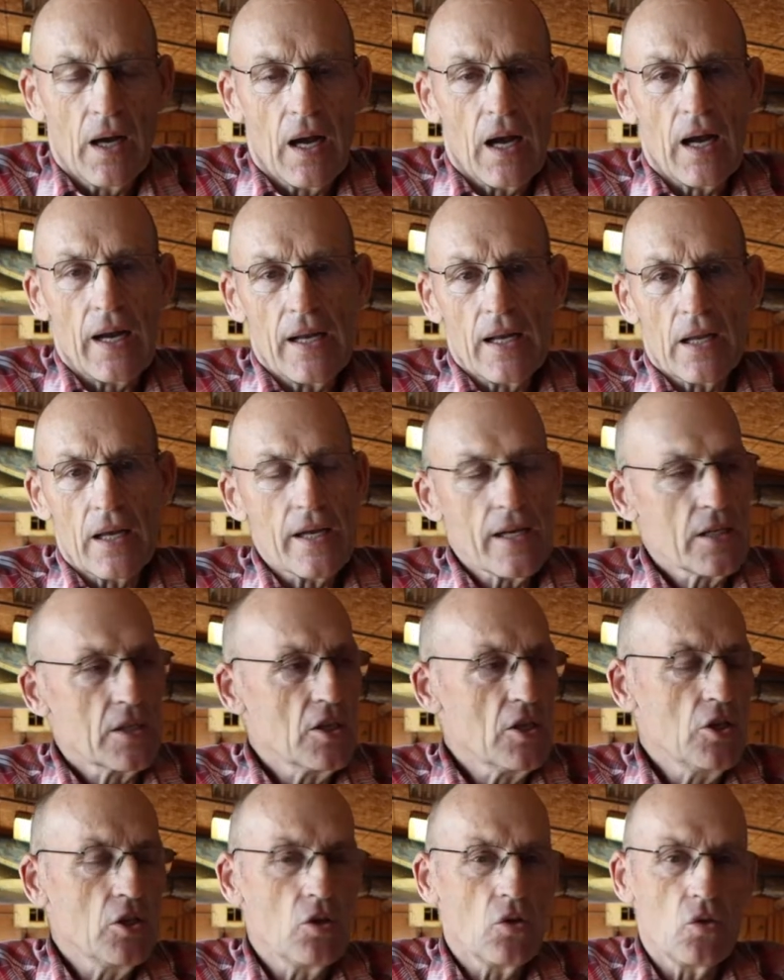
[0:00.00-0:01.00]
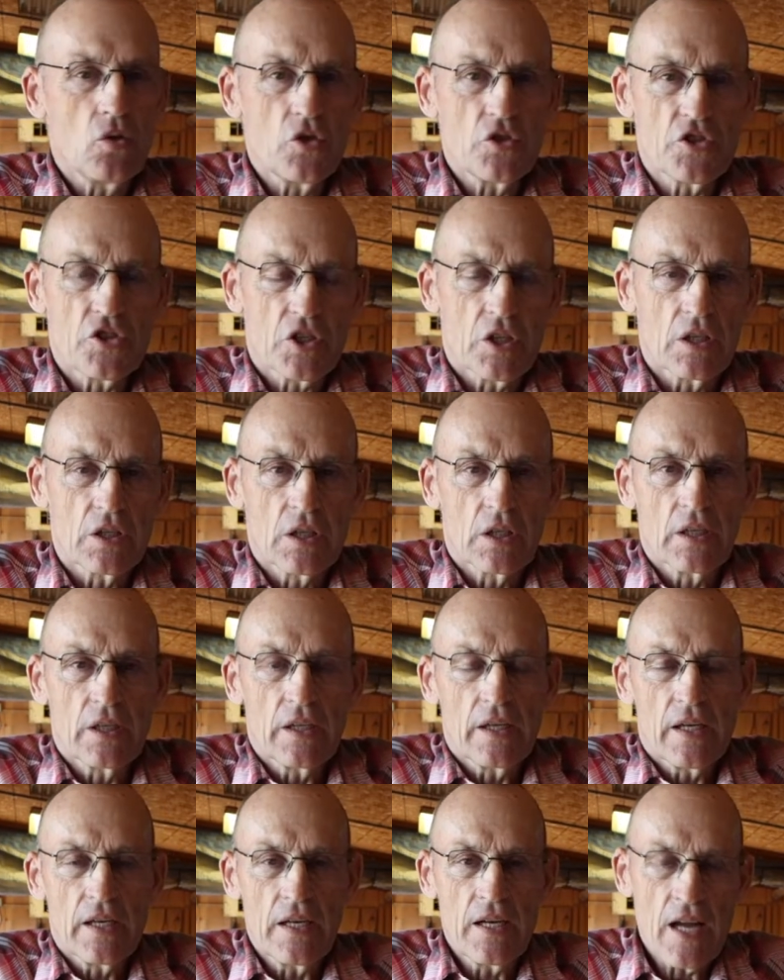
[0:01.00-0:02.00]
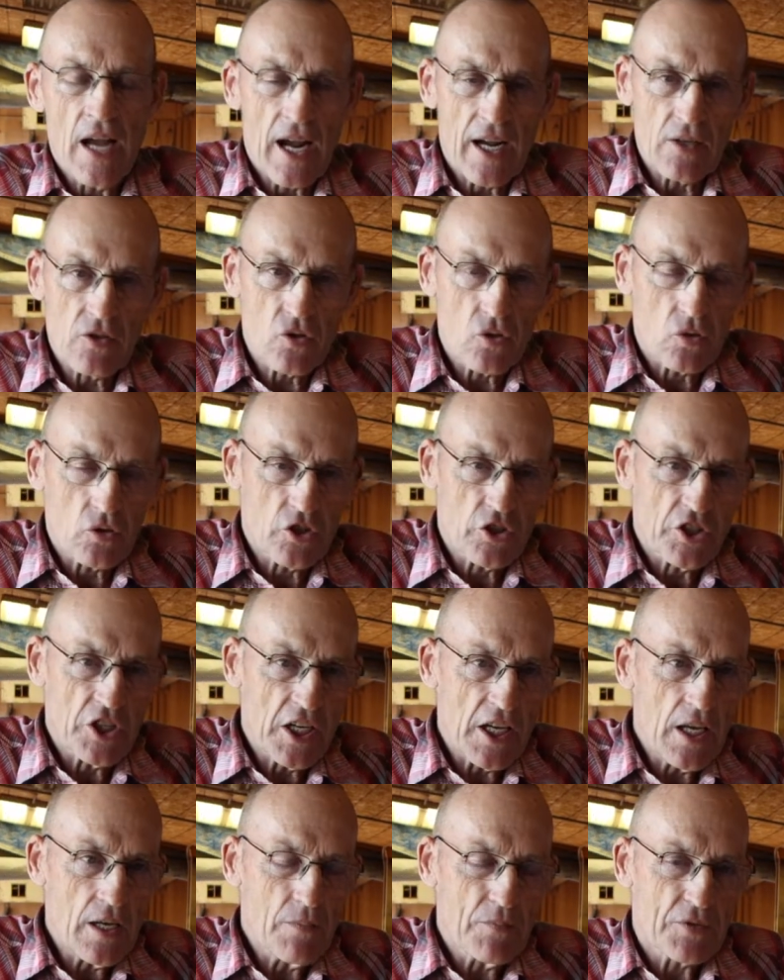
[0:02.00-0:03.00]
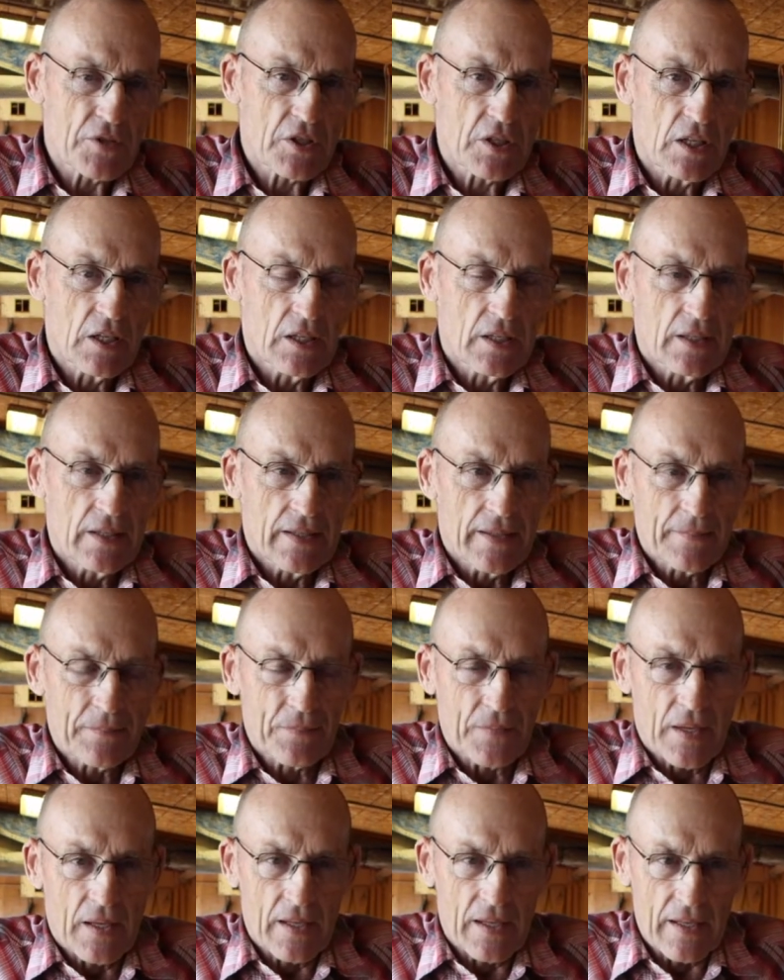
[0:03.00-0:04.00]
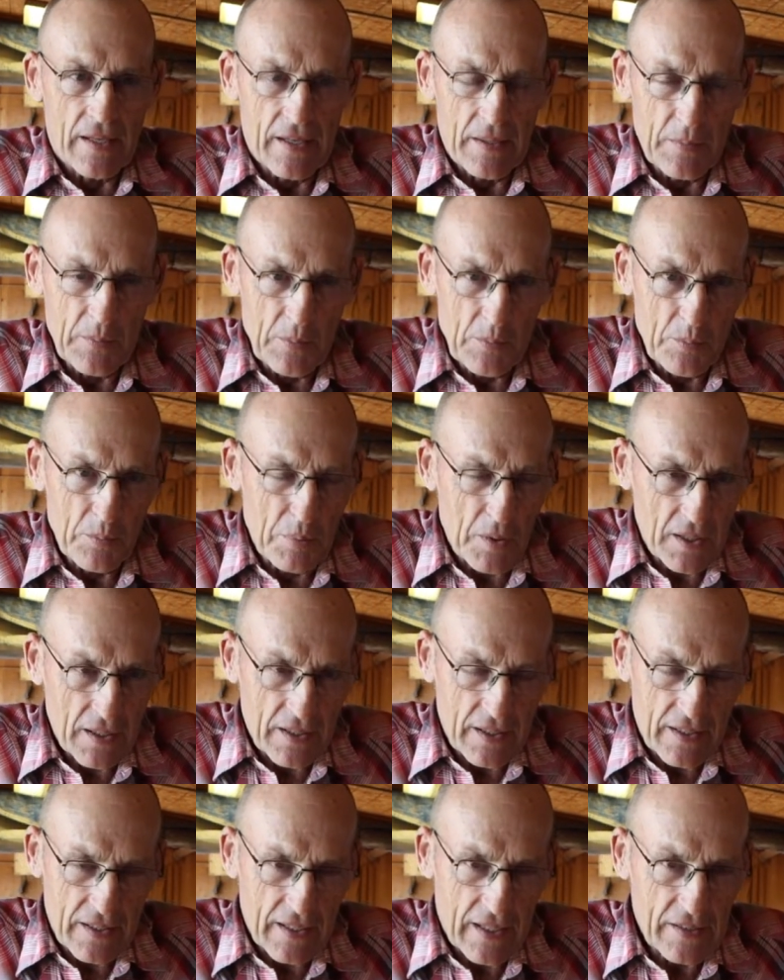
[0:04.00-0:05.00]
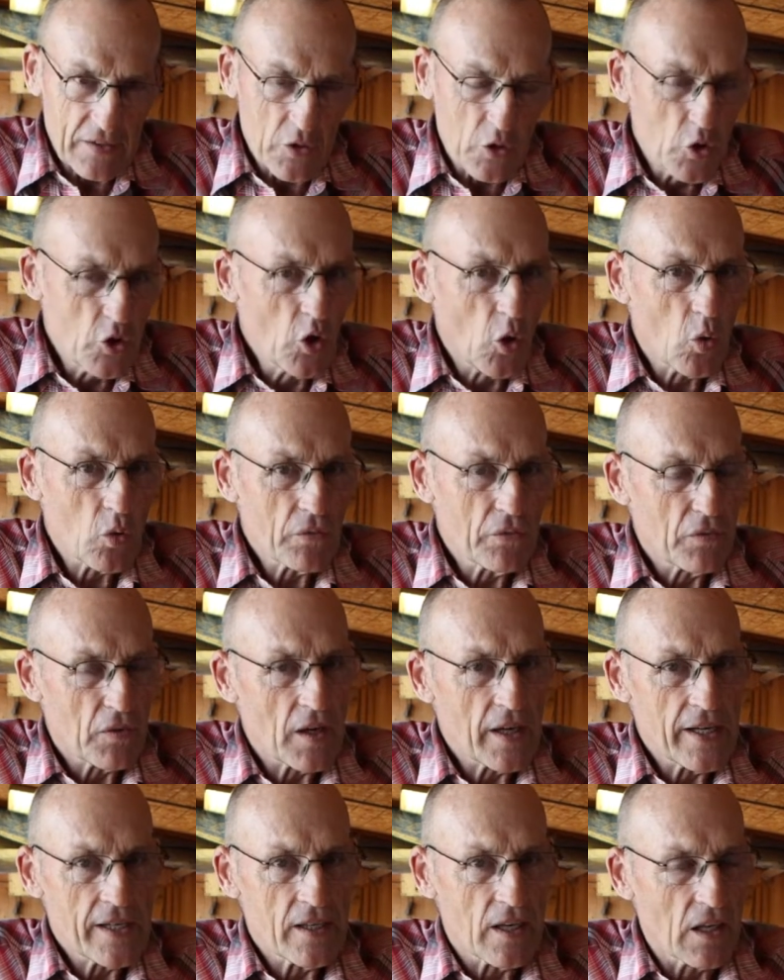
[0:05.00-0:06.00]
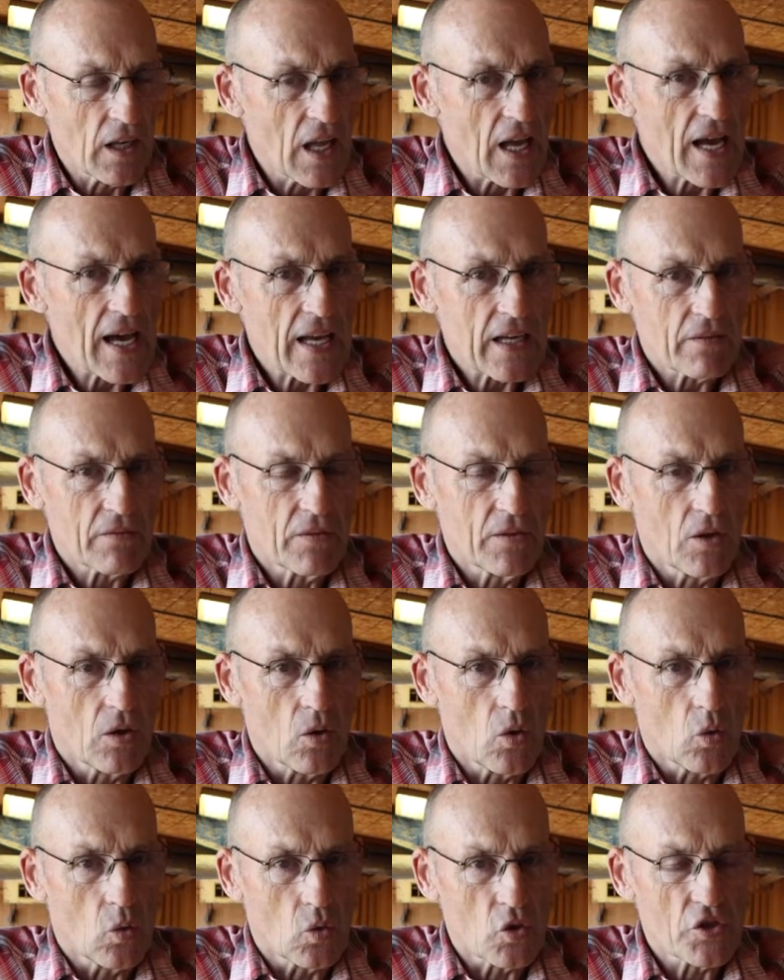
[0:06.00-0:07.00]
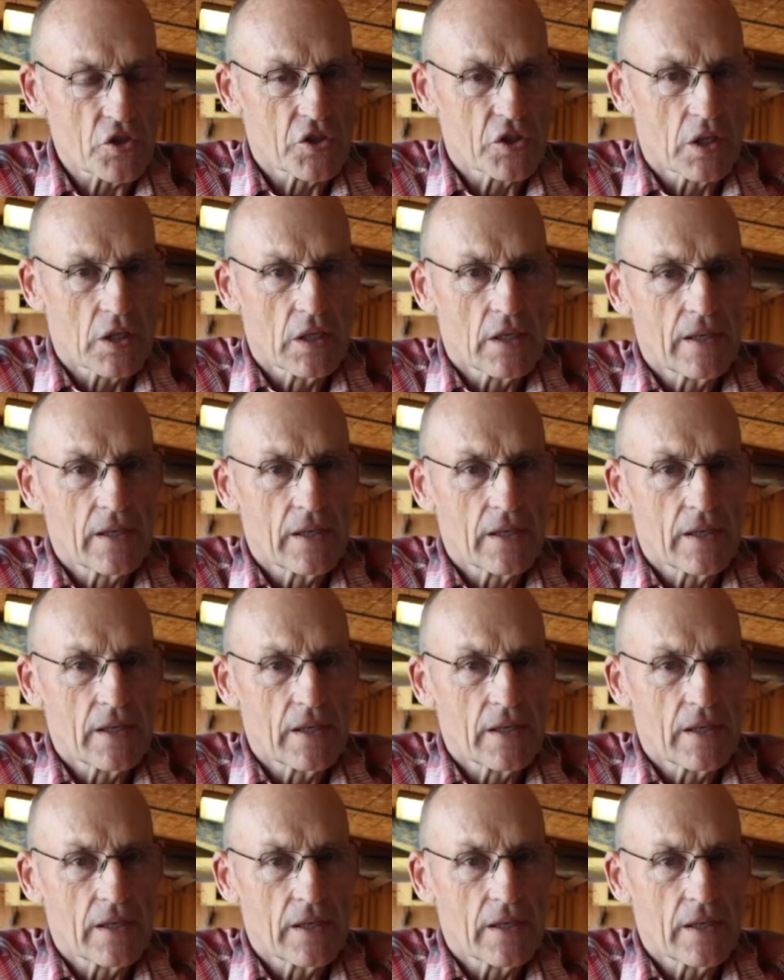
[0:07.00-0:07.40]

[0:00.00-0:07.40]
I like to use natural shapes, but you don't find a lot of those.